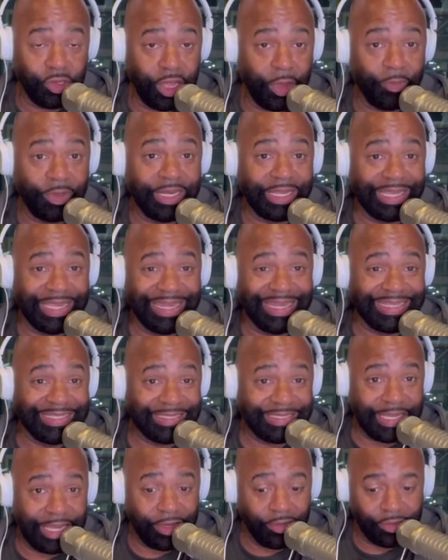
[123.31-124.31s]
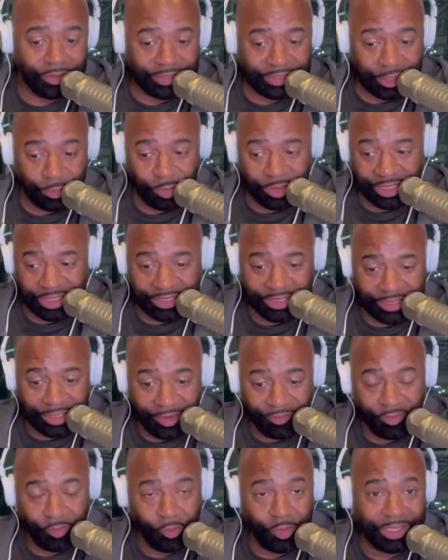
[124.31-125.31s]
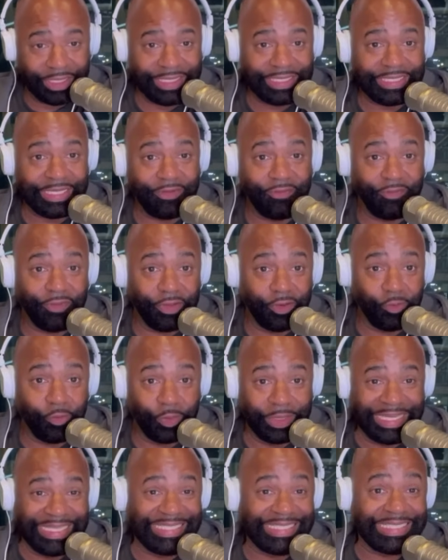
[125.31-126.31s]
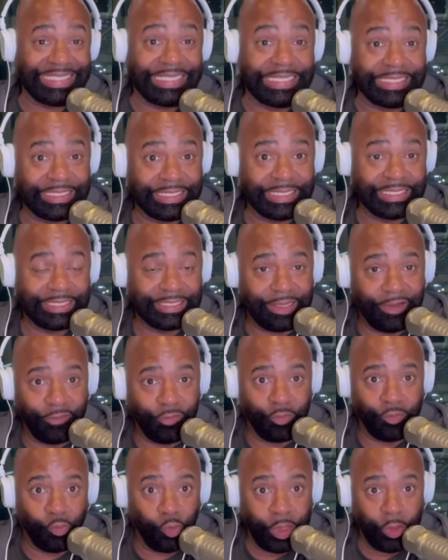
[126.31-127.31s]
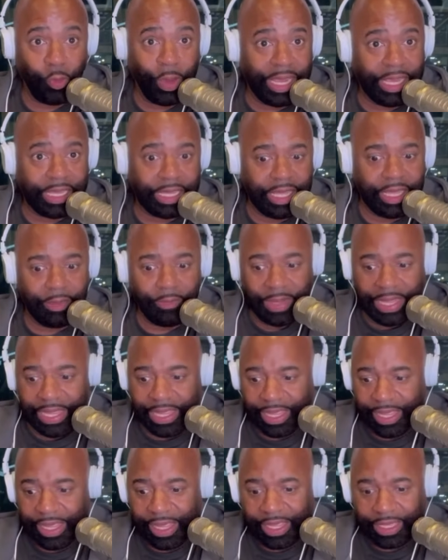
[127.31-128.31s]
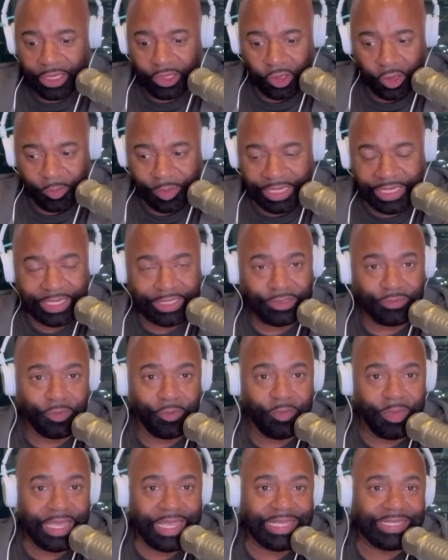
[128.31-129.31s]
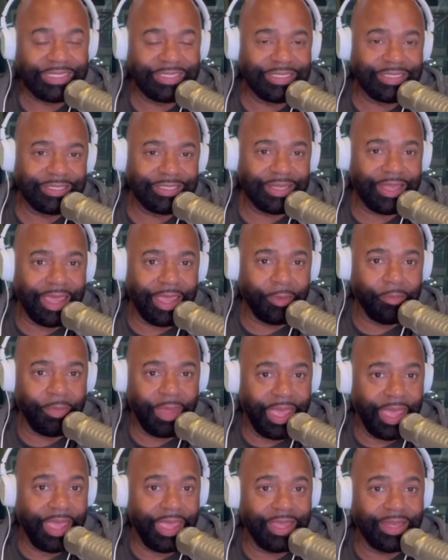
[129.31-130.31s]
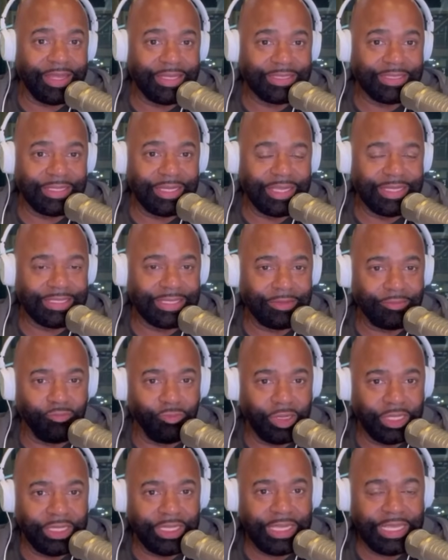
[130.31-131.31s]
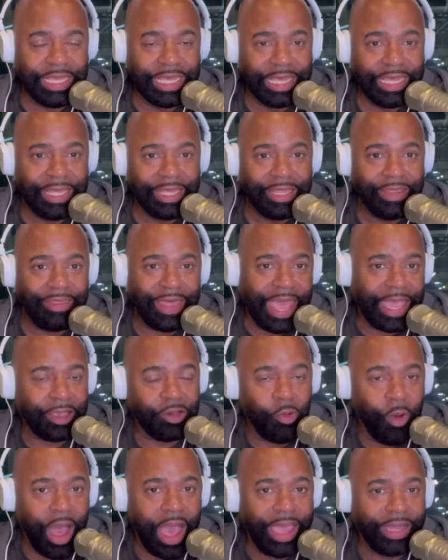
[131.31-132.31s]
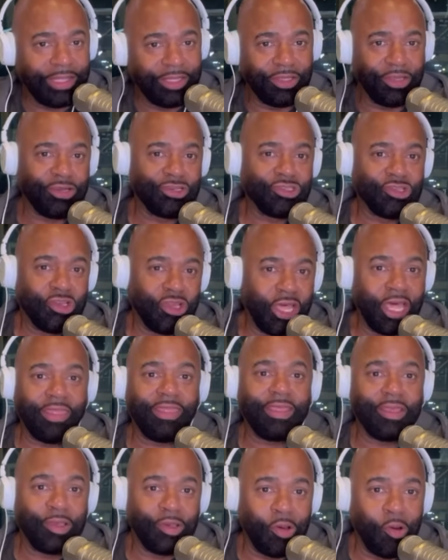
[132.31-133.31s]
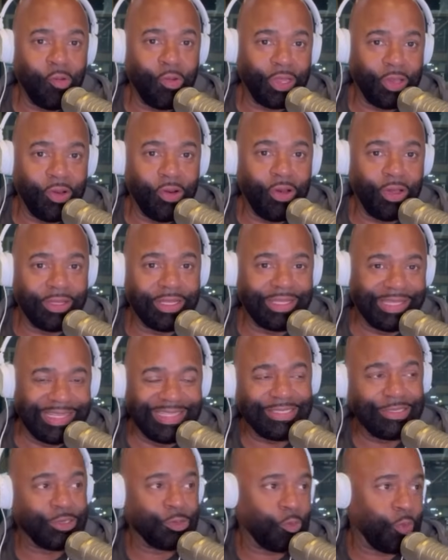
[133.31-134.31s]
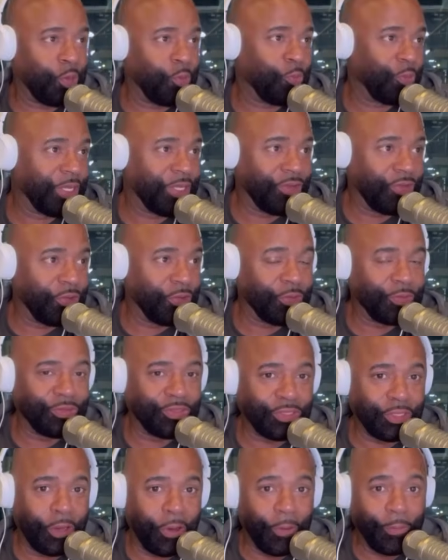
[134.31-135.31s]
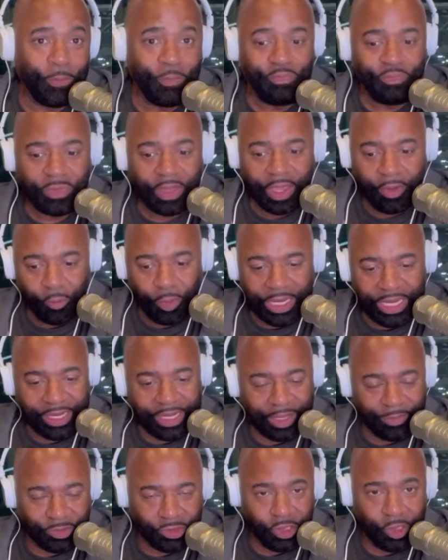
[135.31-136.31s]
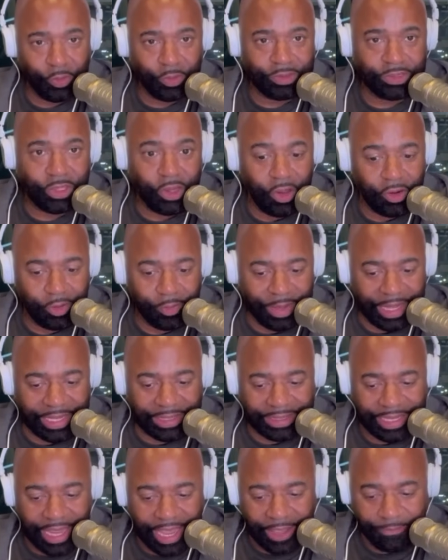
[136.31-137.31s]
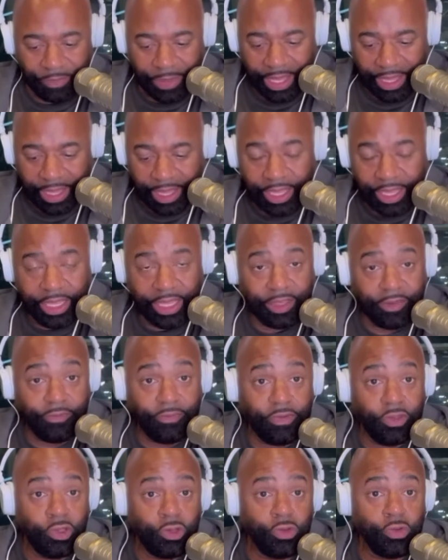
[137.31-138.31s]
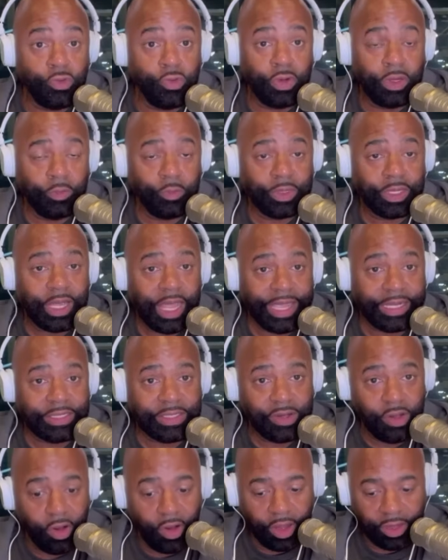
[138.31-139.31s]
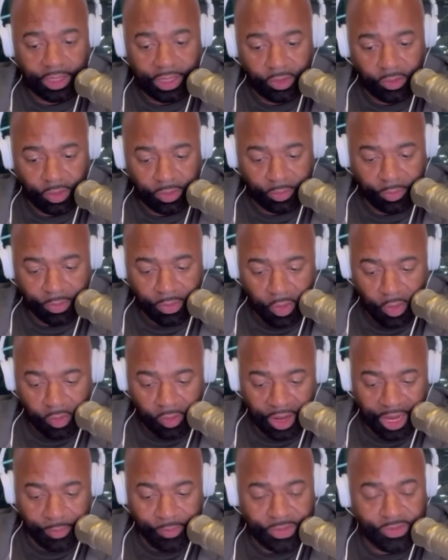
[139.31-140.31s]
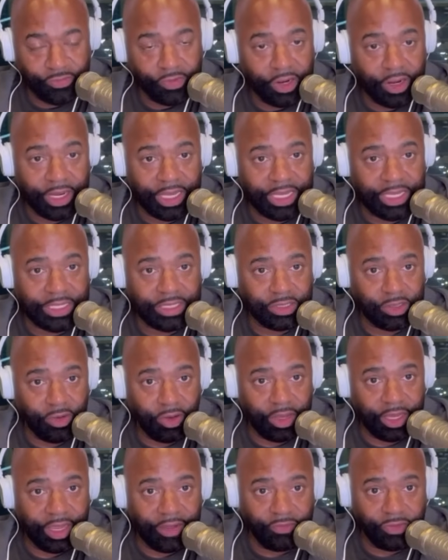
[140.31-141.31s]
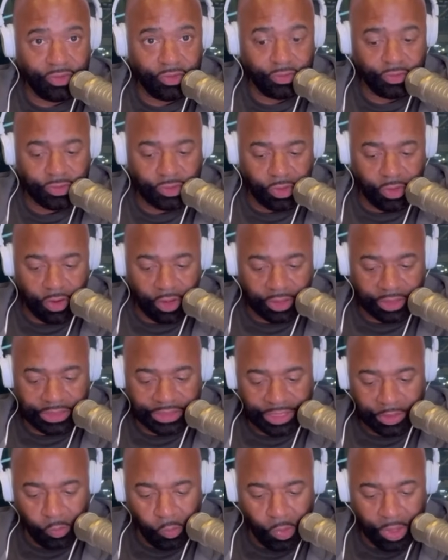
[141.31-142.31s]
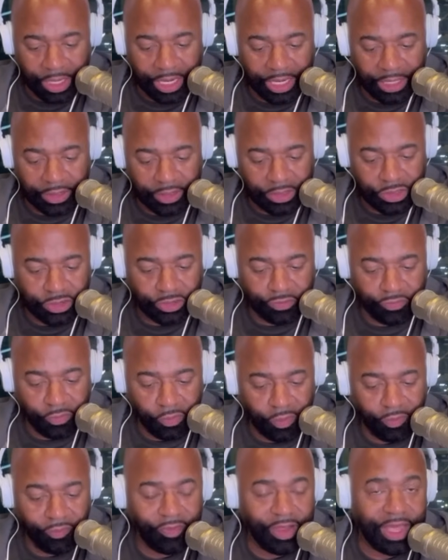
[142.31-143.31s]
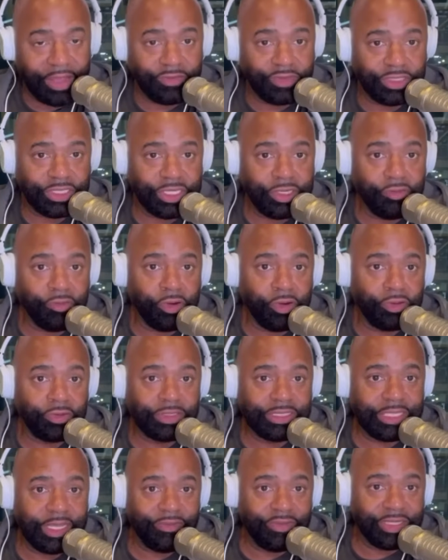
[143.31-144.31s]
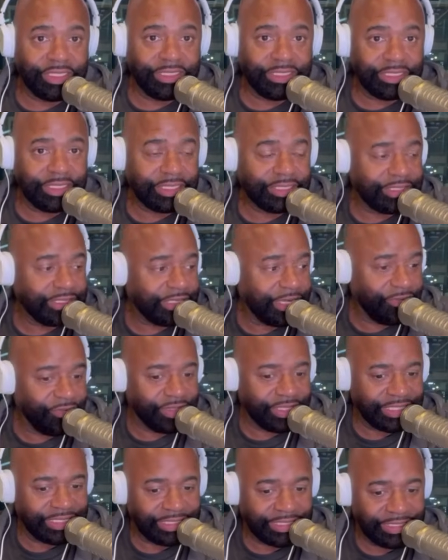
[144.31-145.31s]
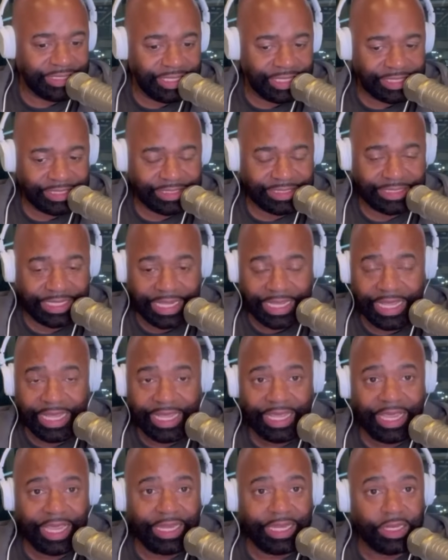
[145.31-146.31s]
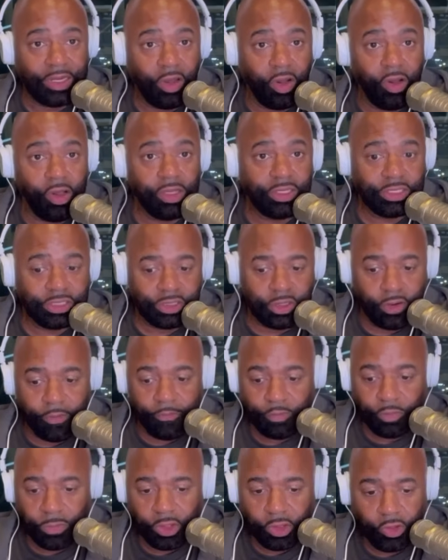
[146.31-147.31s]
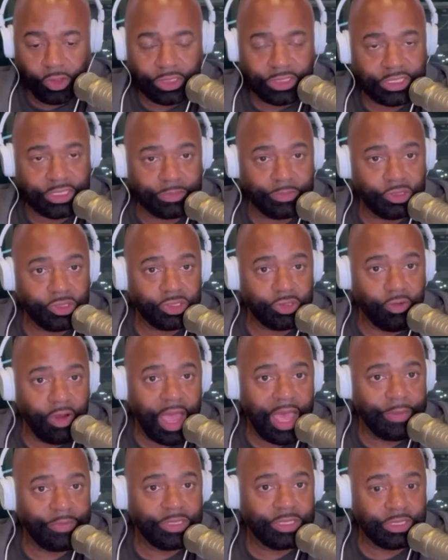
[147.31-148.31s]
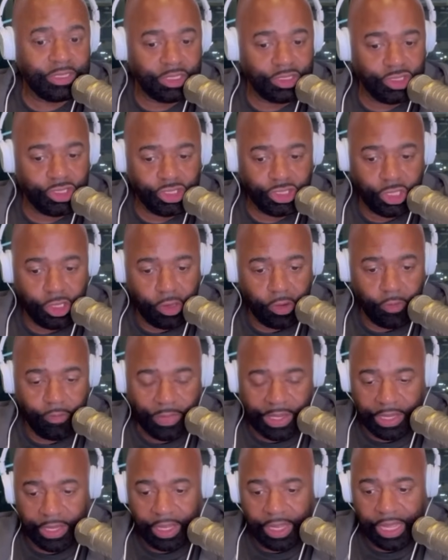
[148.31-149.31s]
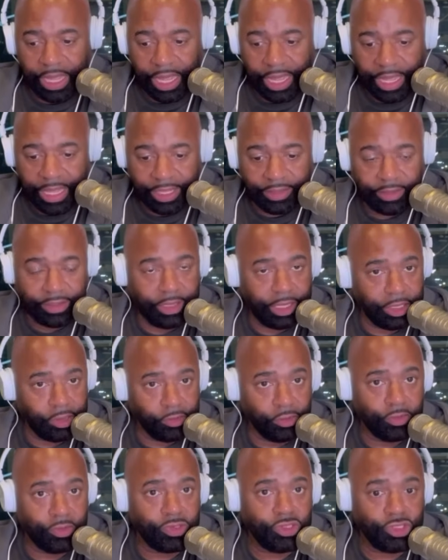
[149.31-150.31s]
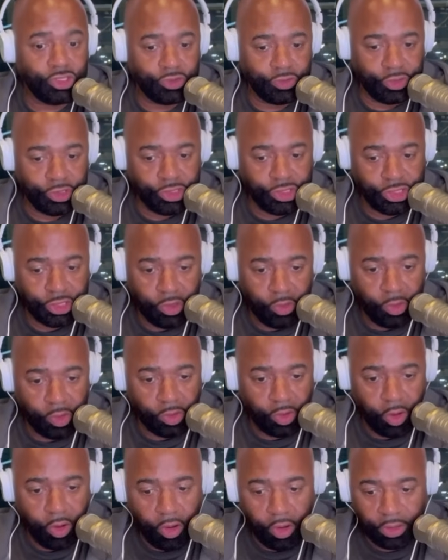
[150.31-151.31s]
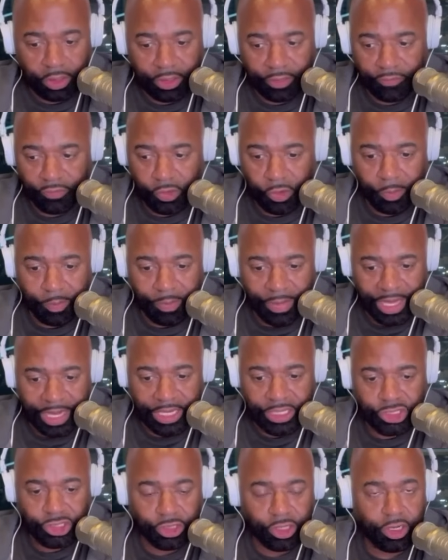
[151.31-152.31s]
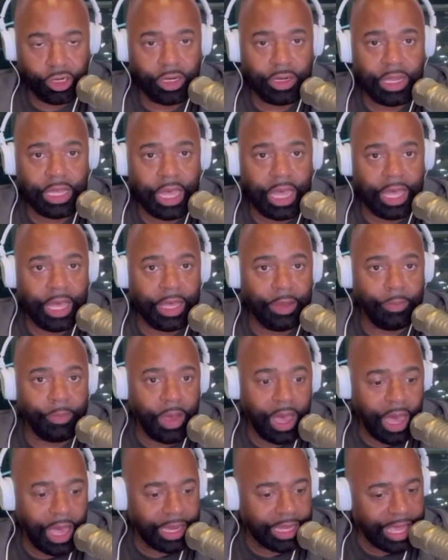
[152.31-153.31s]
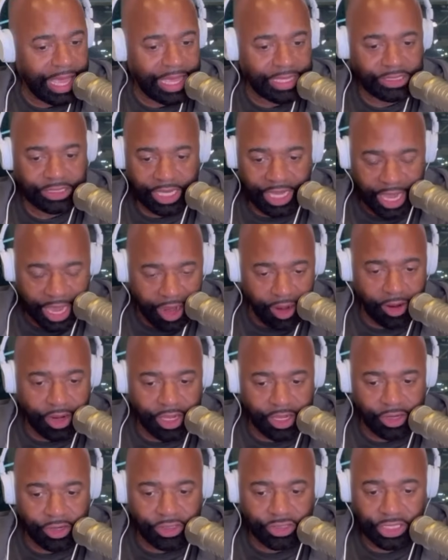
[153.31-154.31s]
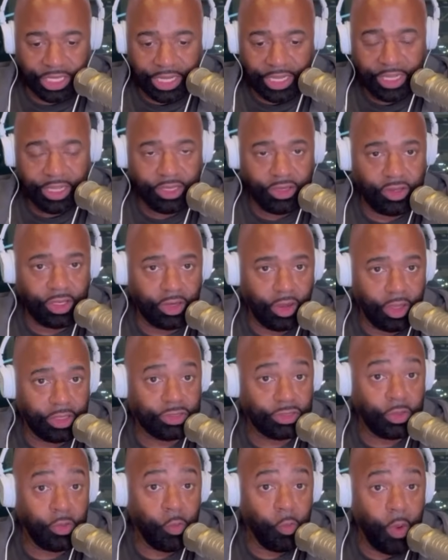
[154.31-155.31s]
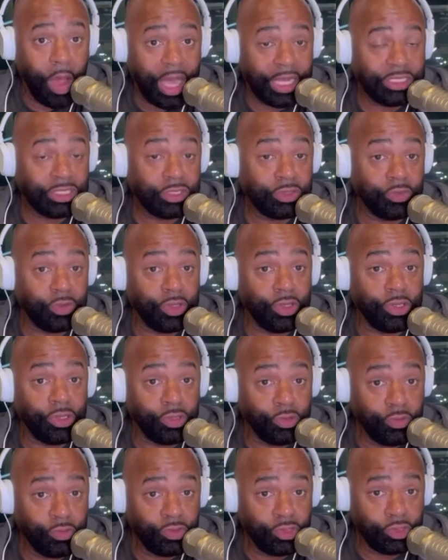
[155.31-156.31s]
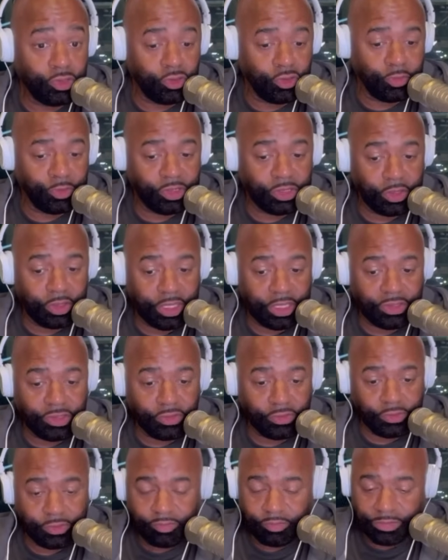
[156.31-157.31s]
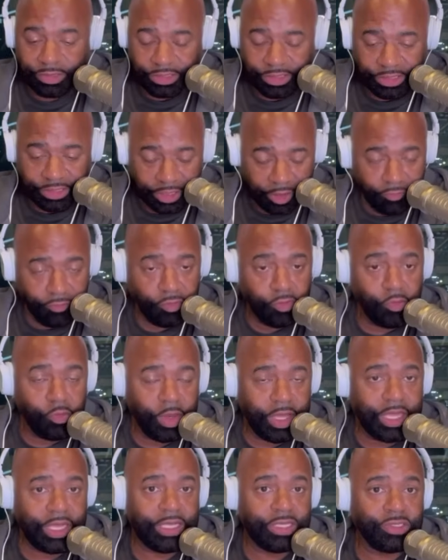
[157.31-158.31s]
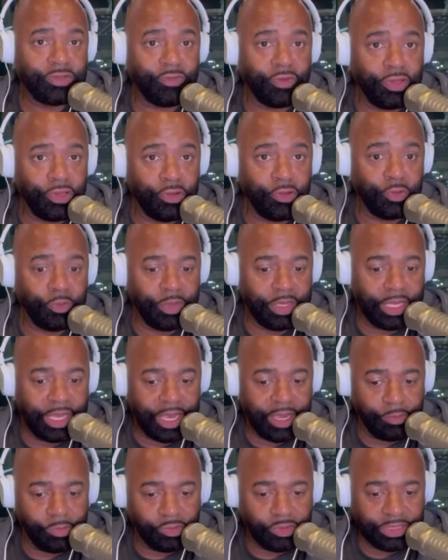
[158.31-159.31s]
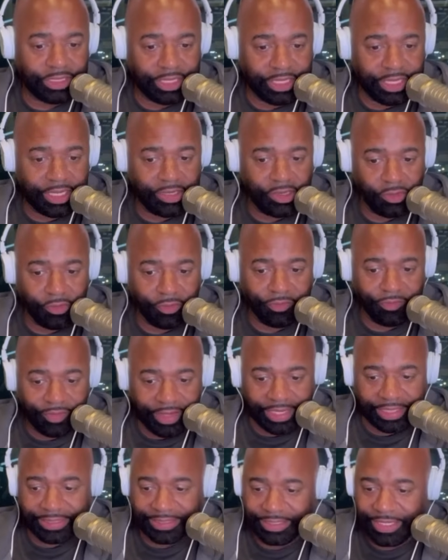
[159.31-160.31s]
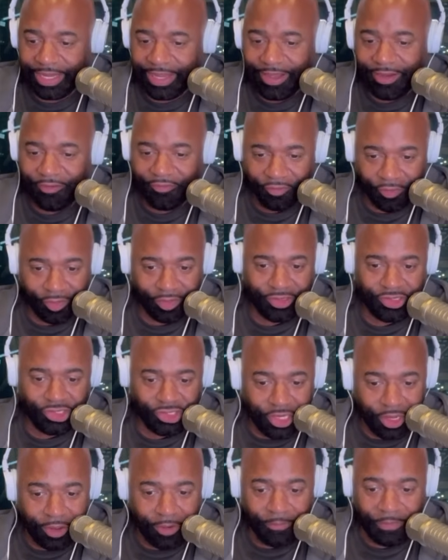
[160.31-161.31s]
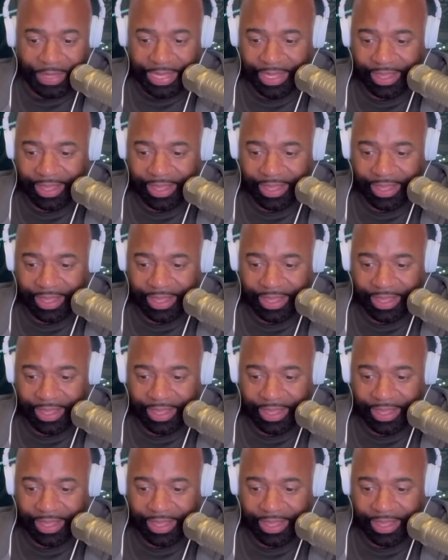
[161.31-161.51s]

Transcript: You know, I'm going to get his take on some of this stuff and what does he feel when he sees this stuff when we wake up, you know, because for me, it's just like, man, is it really that quiet that there's nothing going on, that this is what we do? So when he comes on, we'll talk about that. If you would like to call in on the program, it's very easy. All you have to do is call us at 1-800-450-7676. And then also, you can subscribe to this show, the Lake Lewis Jr. Show, on all of your major podcast carriers. You can also watch it on YouTube. So there's several ways for you to be able to get your fix for the show.